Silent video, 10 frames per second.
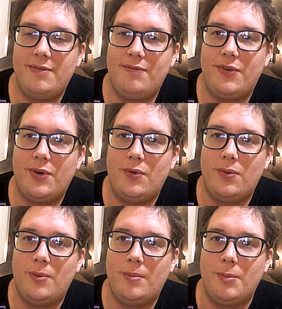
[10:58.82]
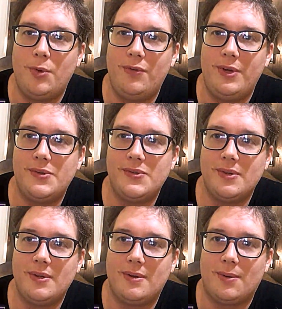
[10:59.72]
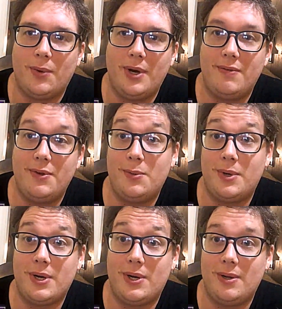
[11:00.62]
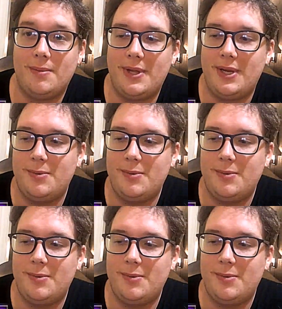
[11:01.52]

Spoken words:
info movies, or whatever you want to call them,